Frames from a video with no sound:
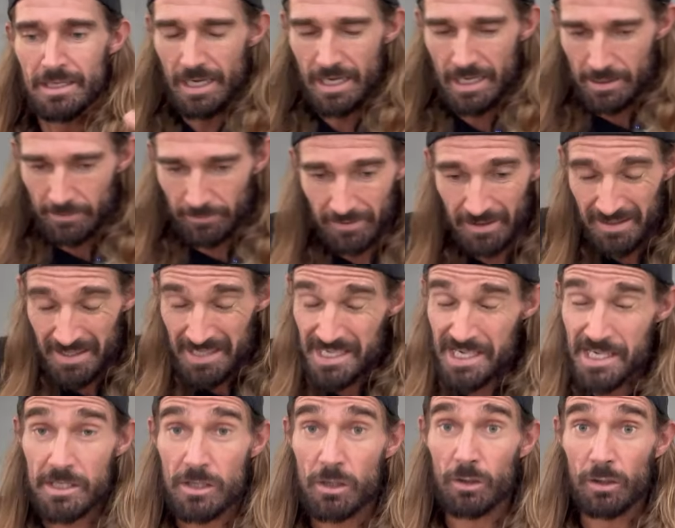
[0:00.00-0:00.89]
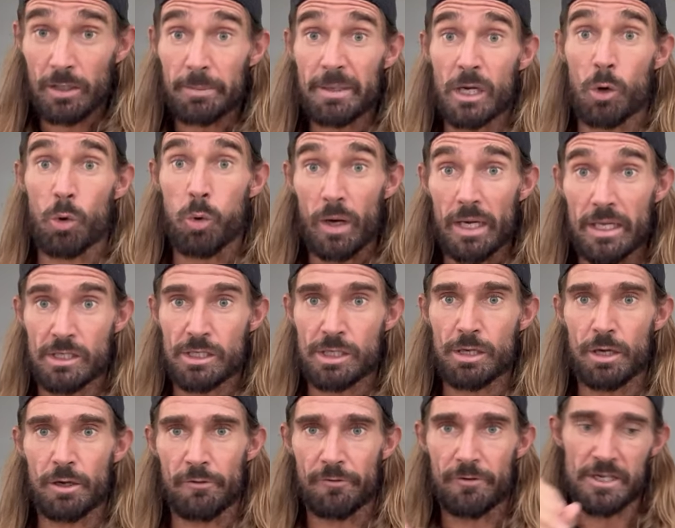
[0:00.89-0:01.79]
And this is gonna be quite
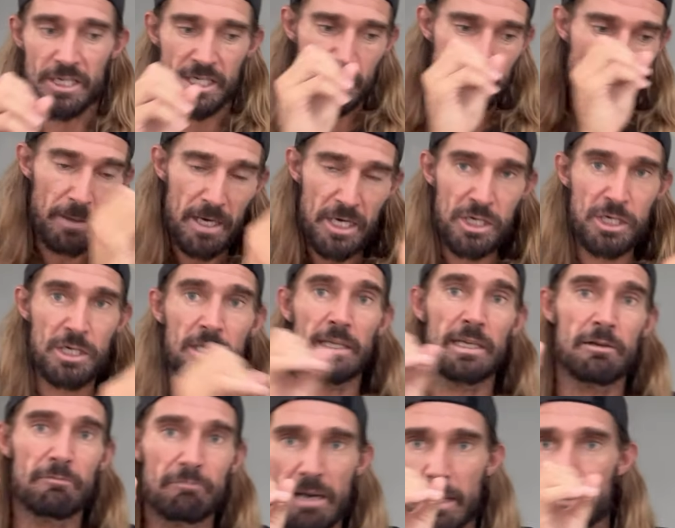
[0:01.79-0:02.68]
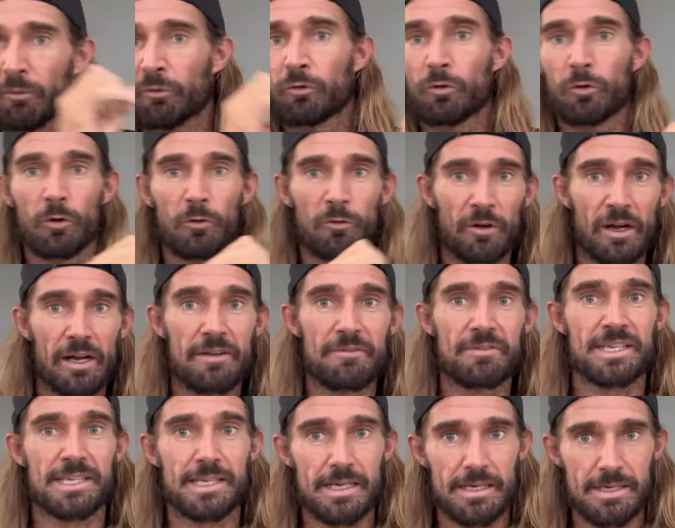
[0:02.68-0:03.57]
tough, especially reps 4, 5,
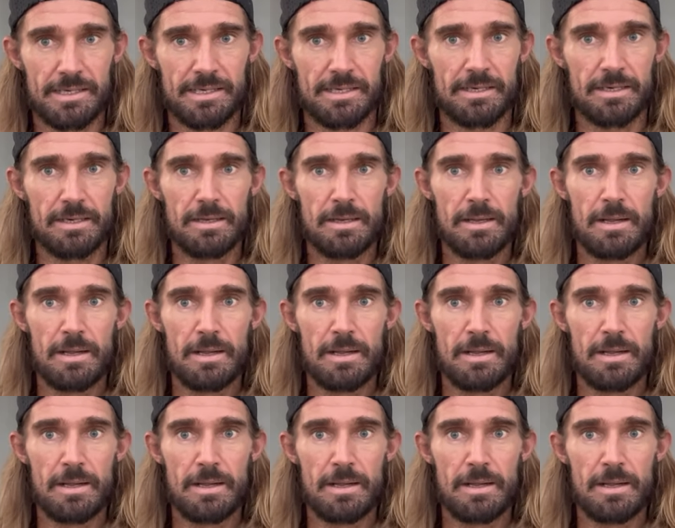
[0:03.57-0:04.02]
6.